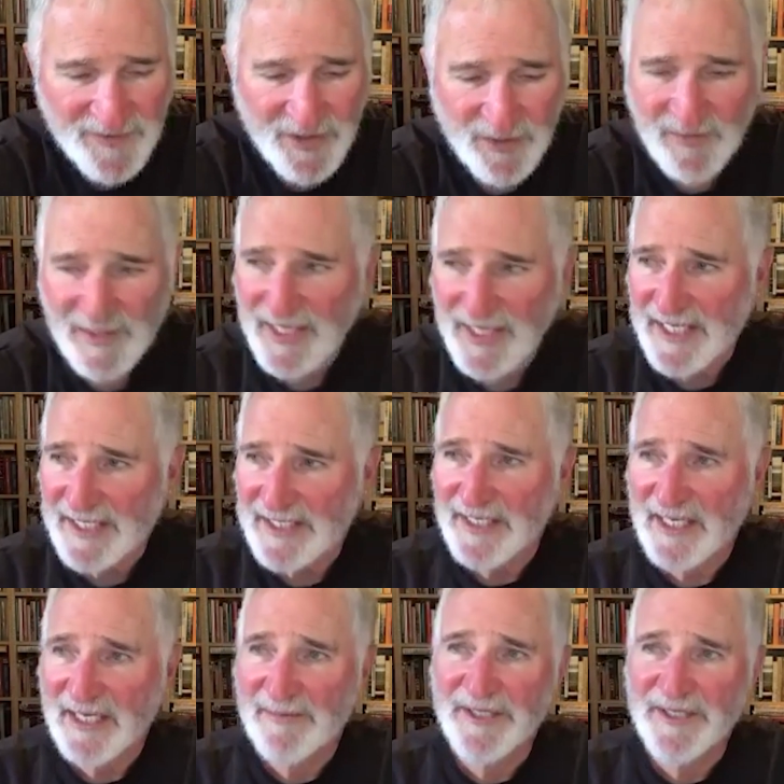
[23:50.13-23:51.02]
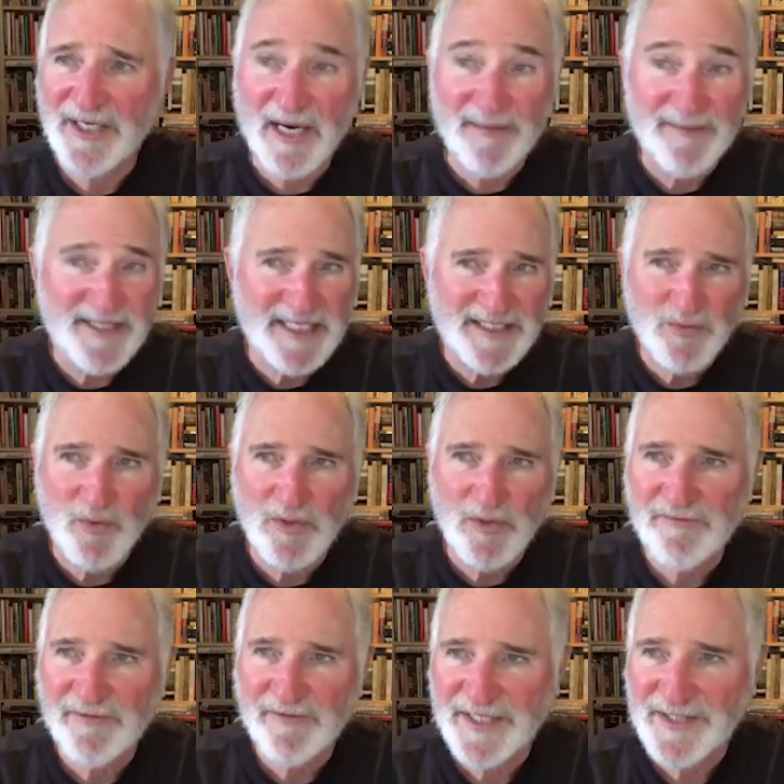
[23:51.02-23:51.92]
So when they come here, I mean, that's
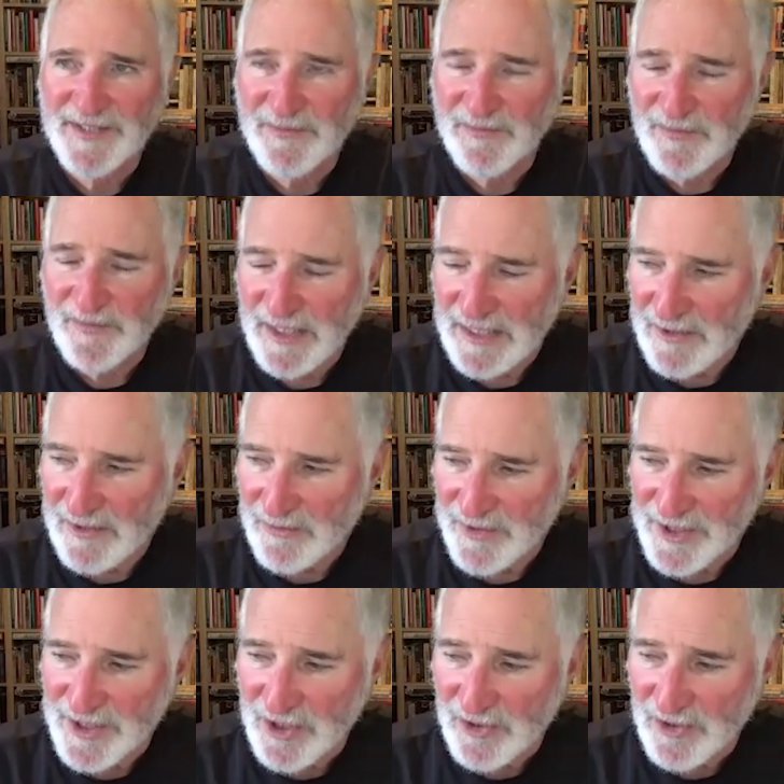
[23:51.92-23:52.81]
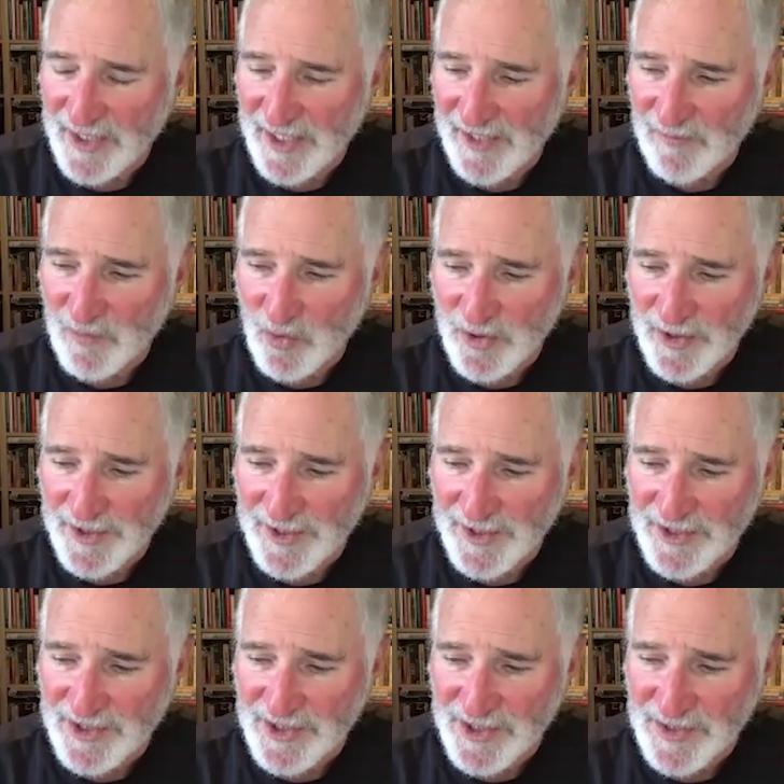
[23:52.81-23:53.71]
one reason we don't have more
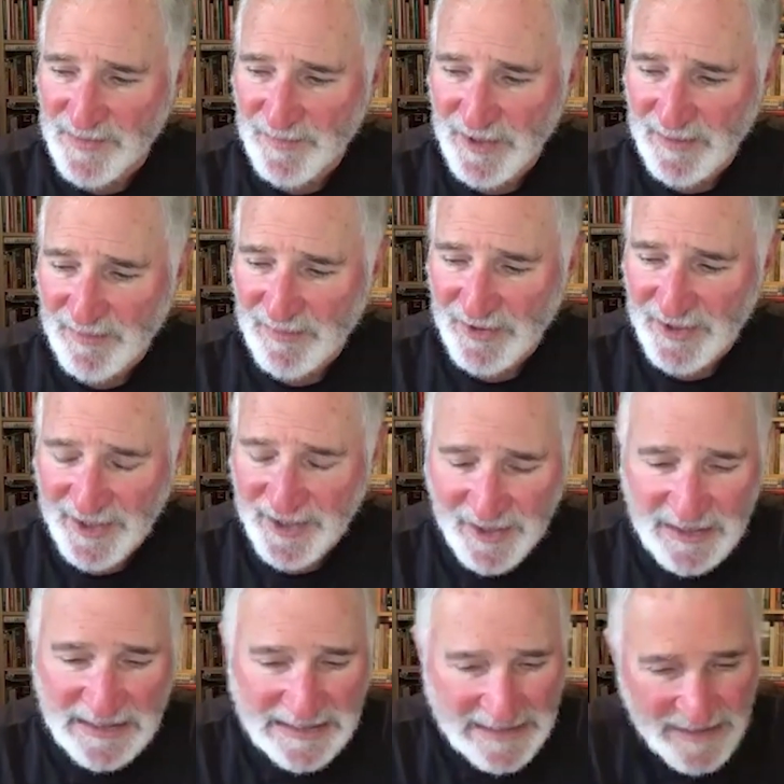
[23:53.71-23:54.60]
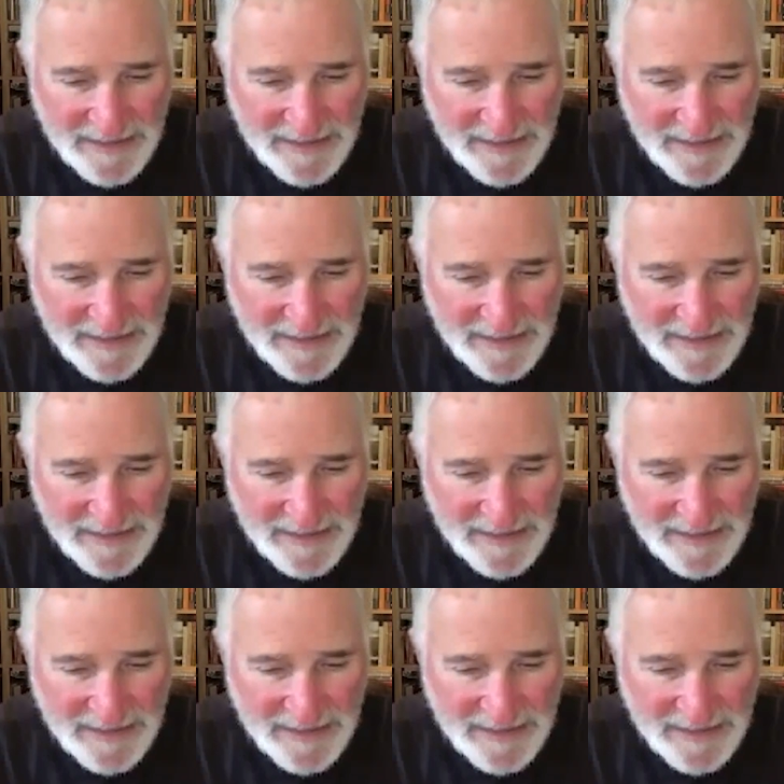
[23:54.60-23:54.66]
indigenous people here.